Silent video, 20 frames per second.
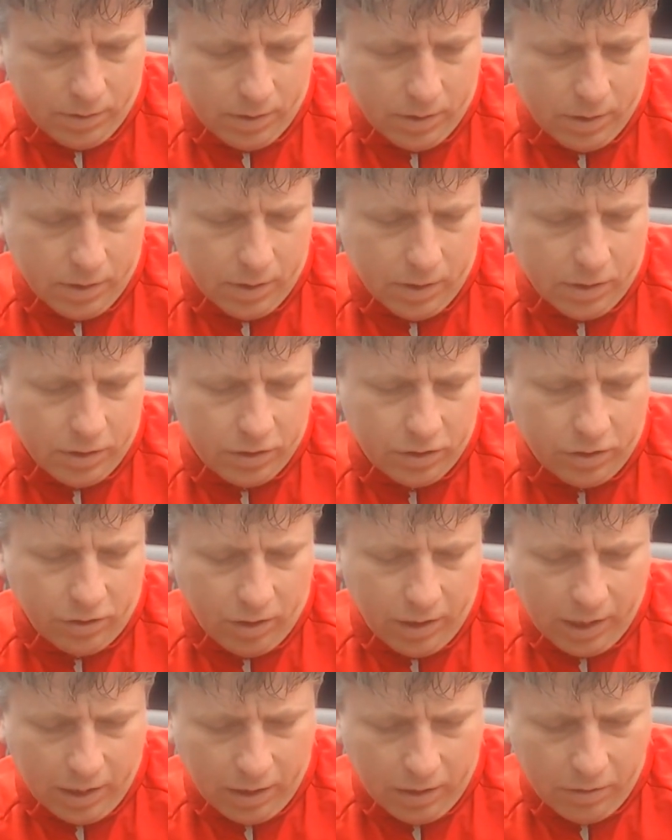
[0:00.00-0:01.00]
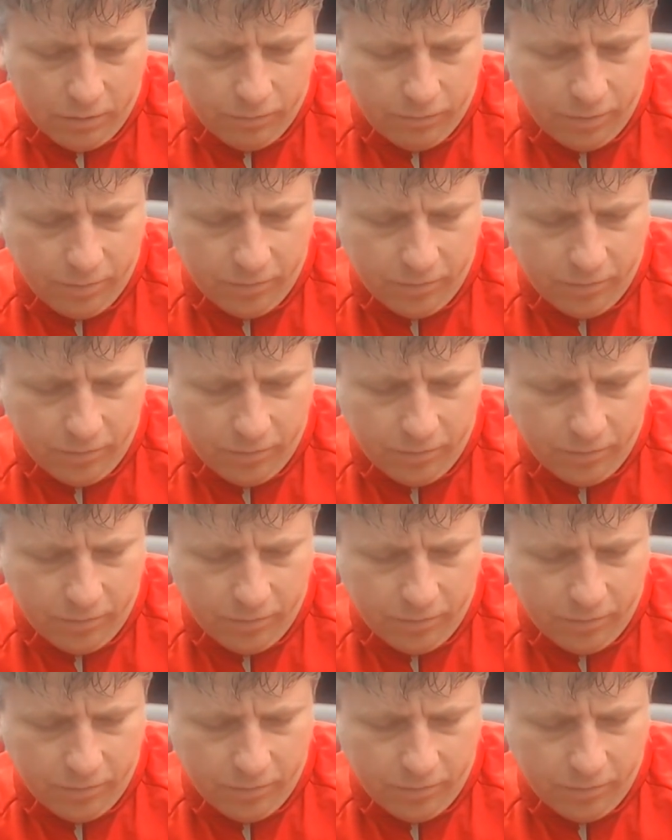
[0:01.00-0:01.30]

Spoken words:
Cyclone from